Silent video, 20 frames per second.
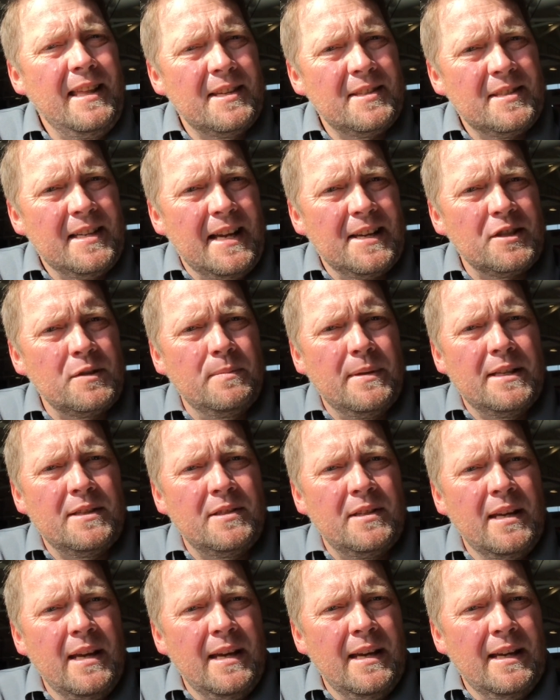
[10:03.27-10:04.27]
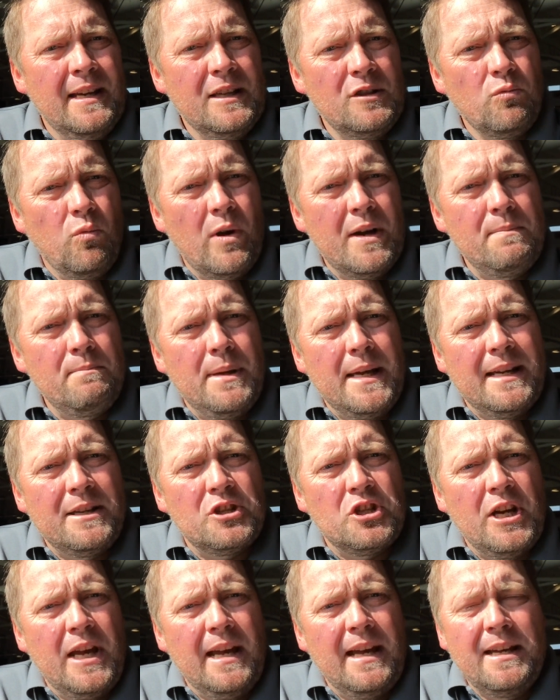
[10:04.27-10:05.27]
the assessments is one big
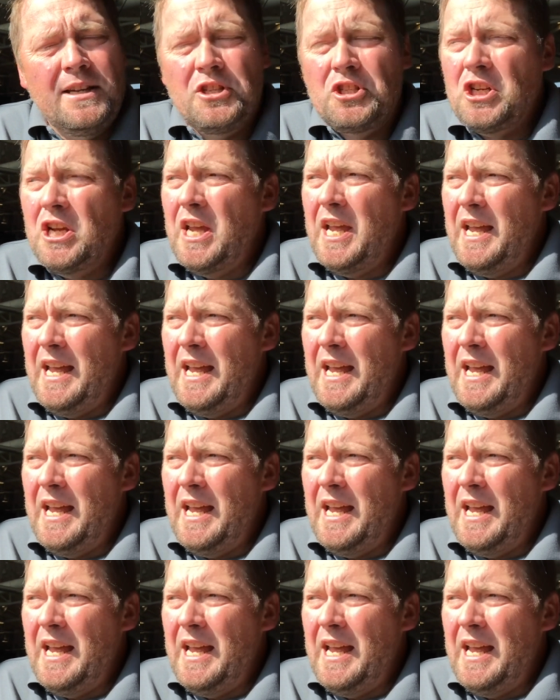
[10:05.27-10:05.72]
change,